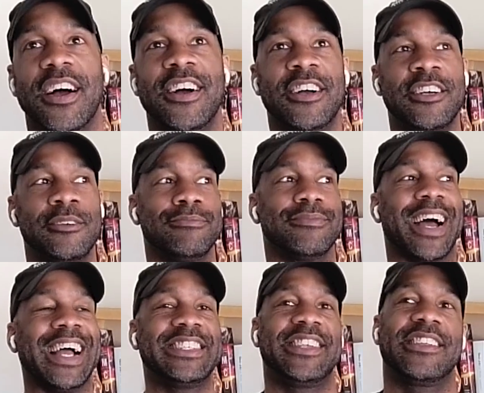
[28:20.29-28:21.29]
I
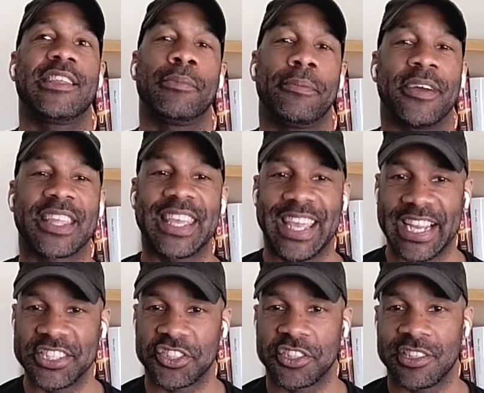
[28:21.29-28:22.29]
set them up
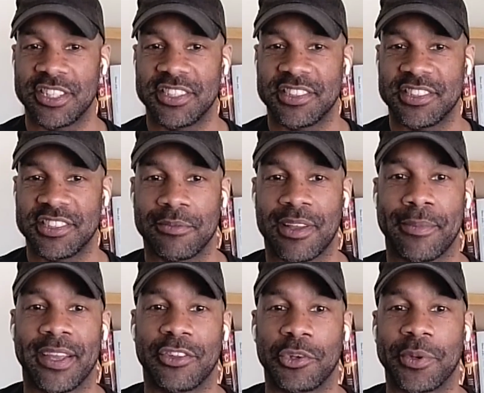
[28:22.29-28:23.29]
occasionally. Sometimes I
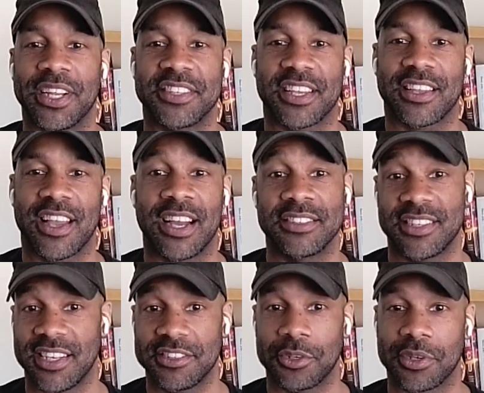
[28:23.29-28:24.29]
might do it as a
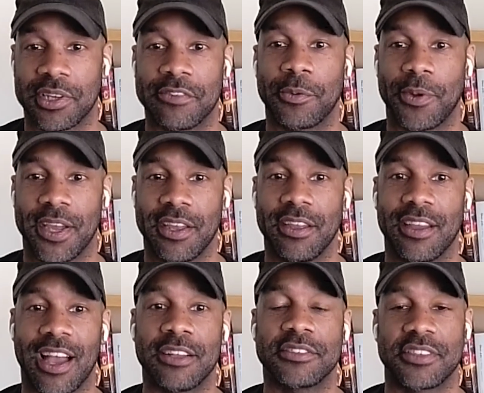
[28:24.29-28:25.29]
contest or a giveaway.
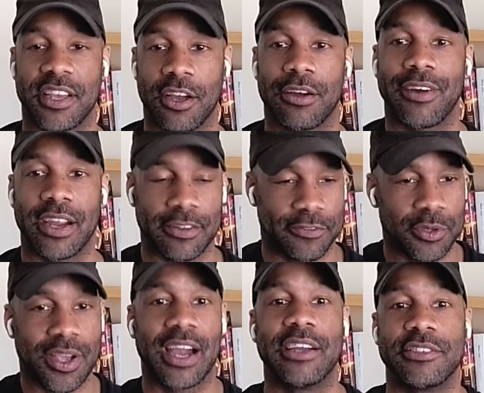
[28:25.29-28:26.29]
I'll say, all right, if you
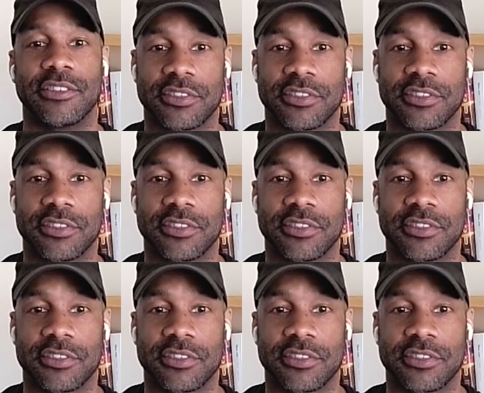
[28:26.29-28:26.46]
guys,